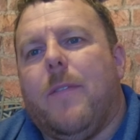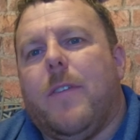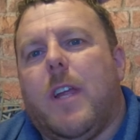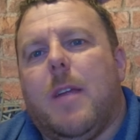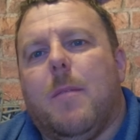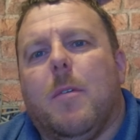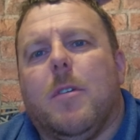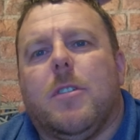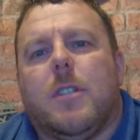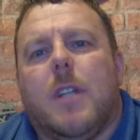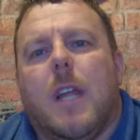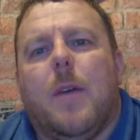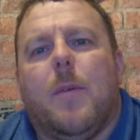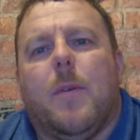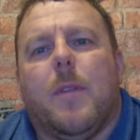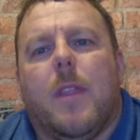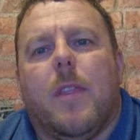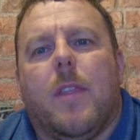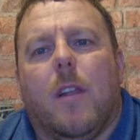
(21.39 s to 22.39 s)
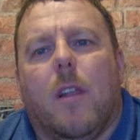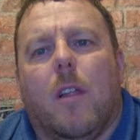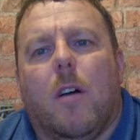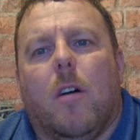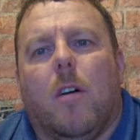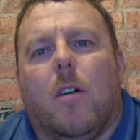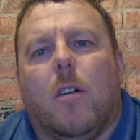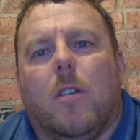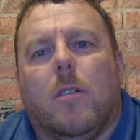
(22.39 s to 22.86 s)
you must stay within the
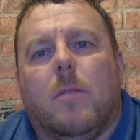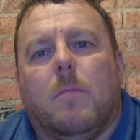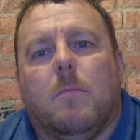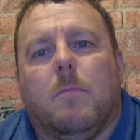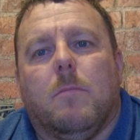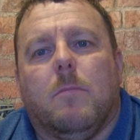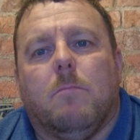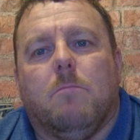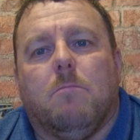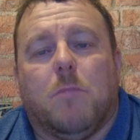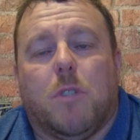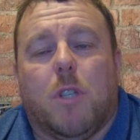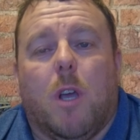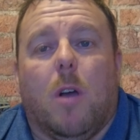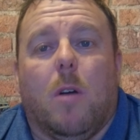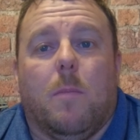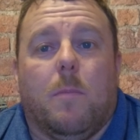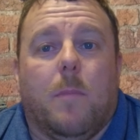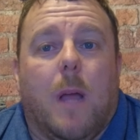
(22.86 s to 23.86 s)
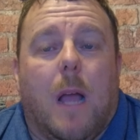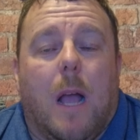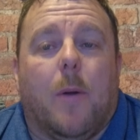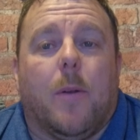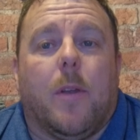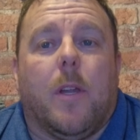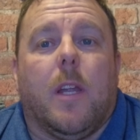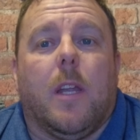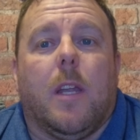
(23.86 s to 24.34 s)
law. So, how
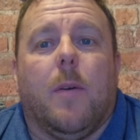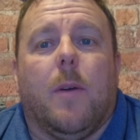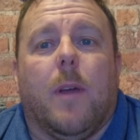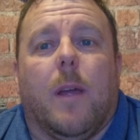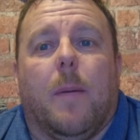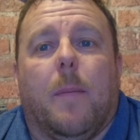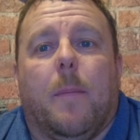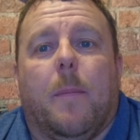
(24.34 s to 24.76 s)
do you do it?